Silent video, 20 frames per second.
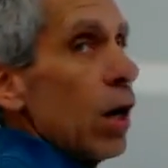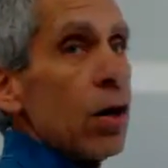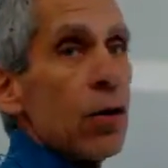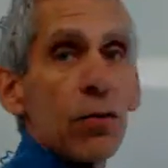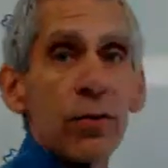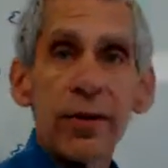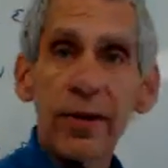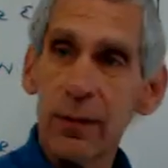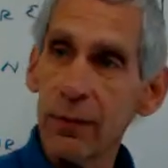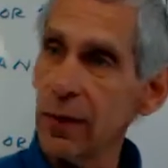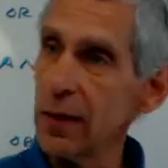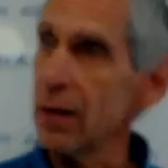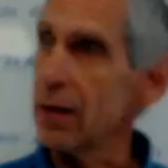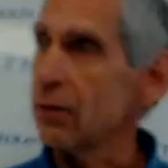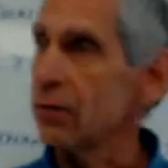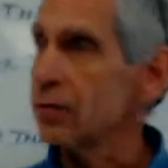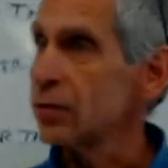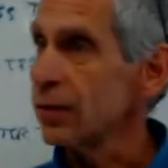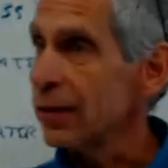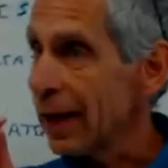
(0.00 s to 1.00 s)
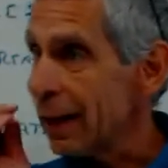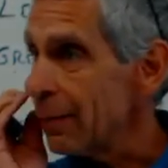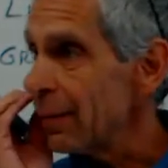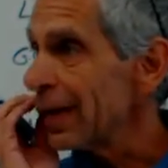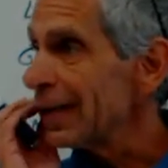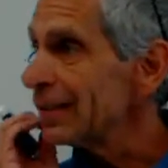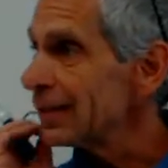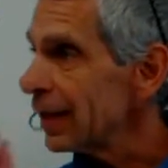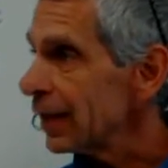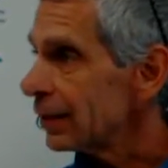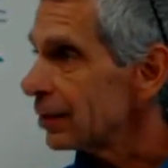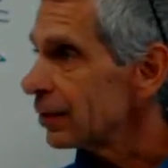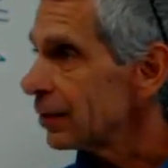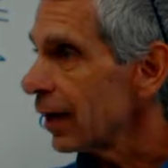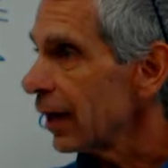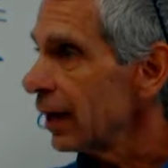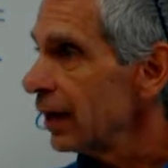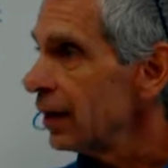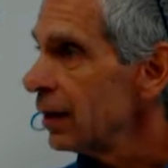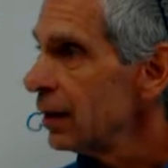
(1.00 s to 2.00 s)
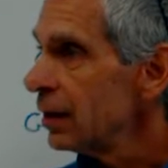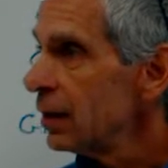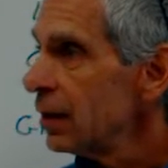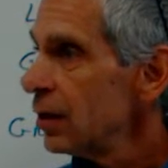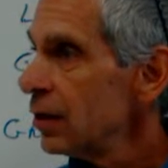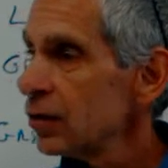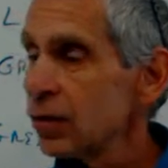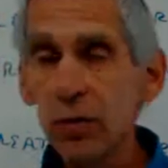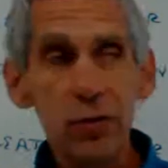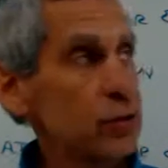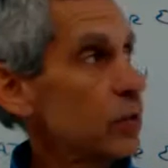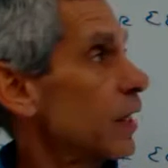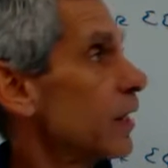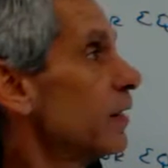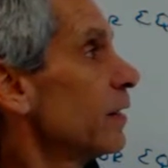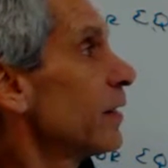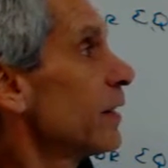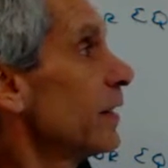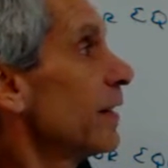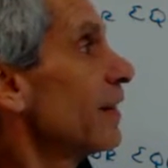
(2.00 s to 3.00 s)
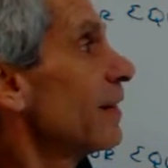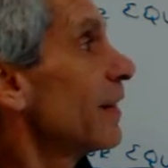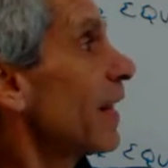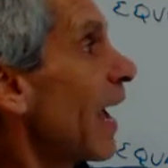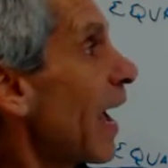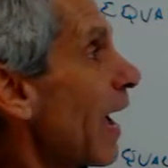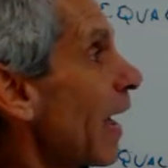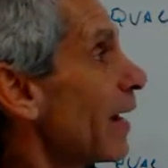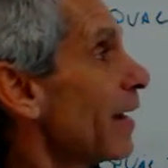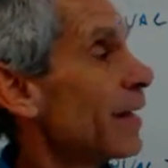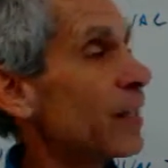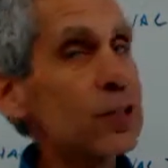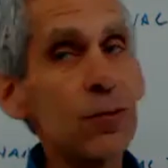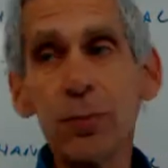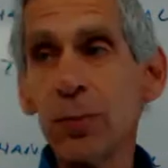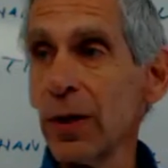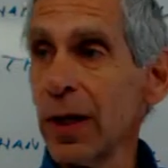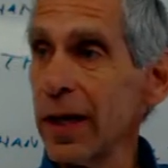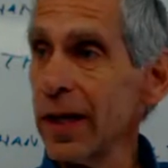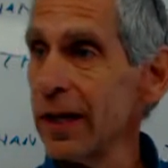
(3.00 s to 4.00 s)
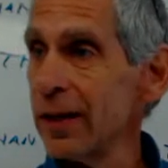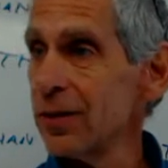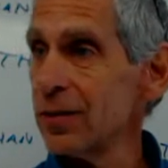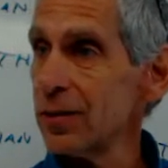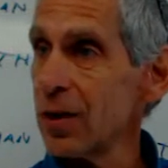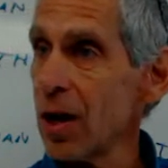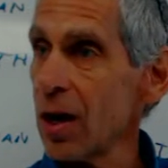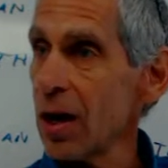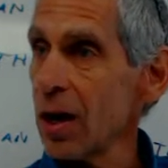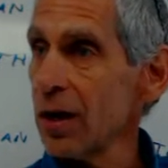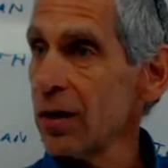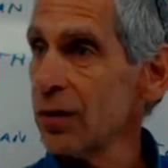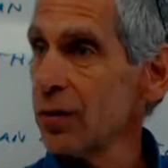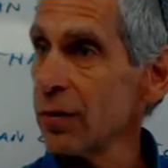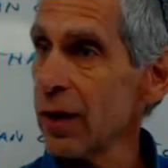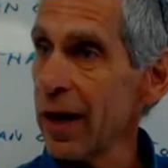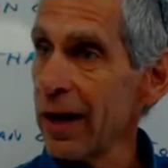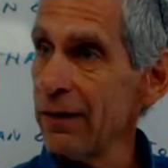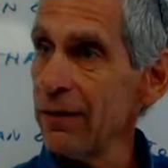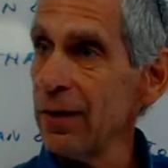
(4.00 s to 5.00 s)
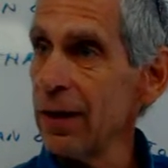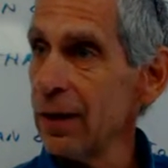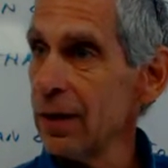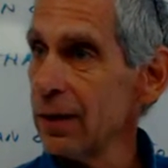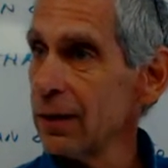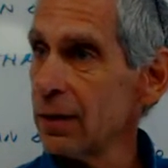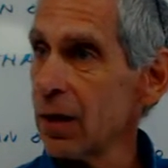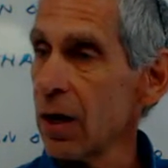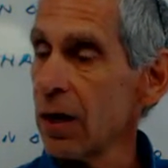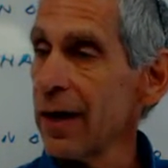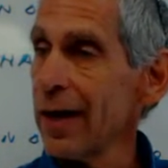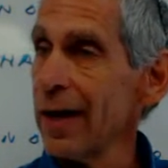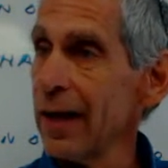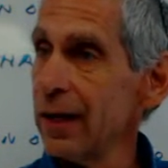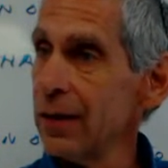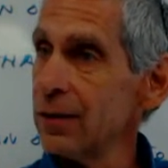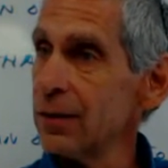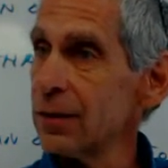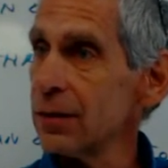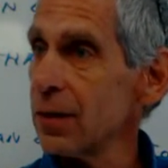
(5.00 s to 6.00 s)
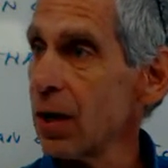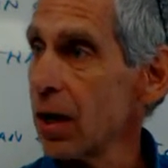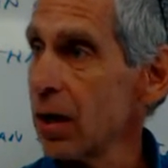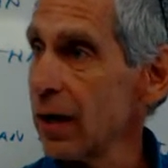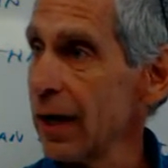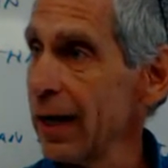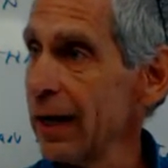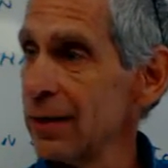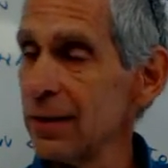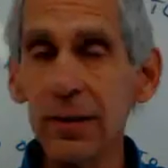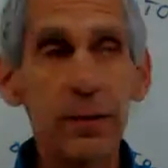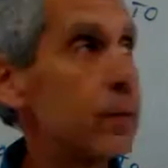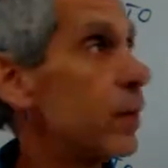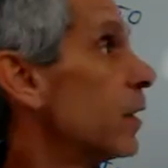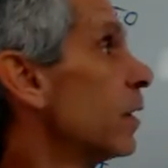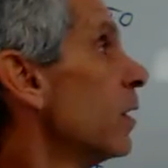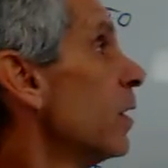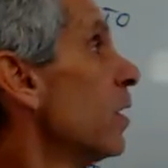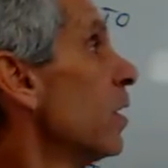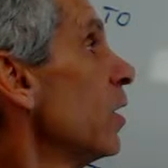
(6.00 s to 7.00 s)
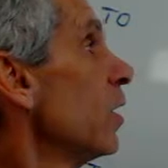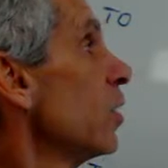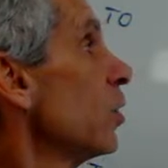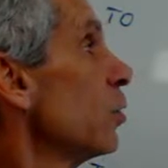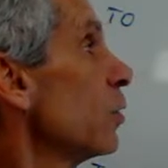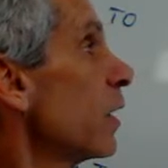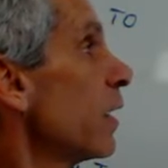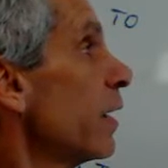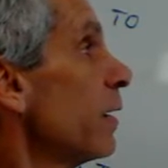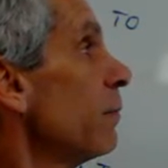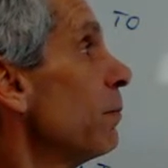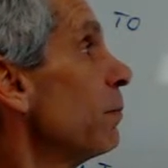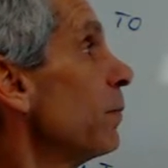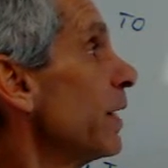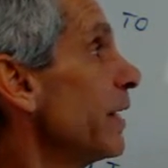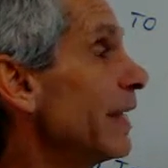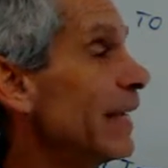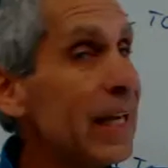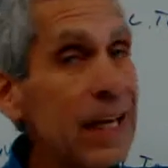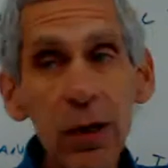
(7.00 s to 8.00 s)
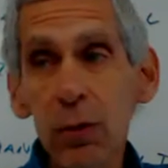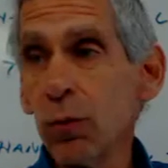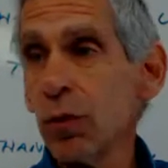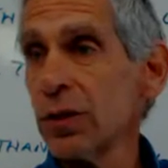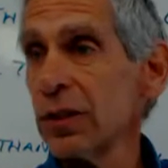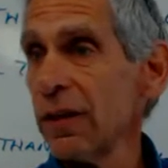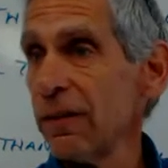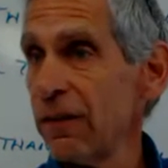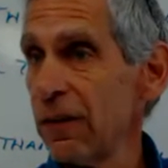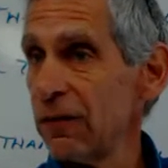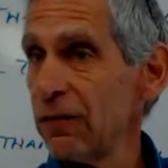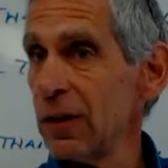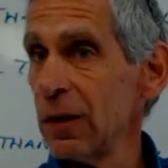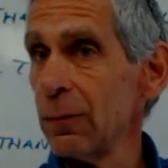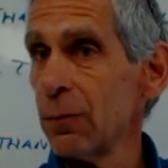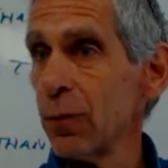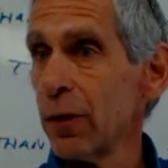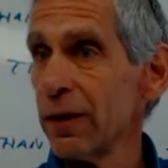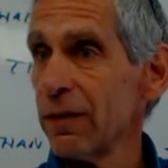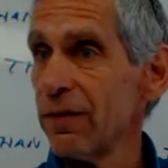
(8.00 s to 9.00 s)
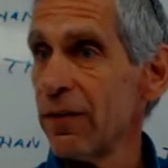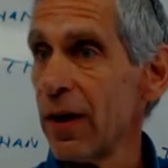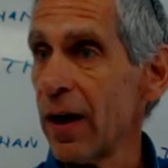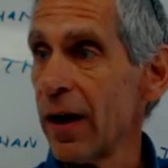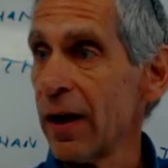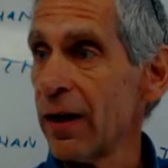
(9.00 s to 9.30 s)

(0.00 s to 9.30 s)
Oh, there we go. So that makes sense, right? So suddenly that explains our age limit. You can be equal to 15.5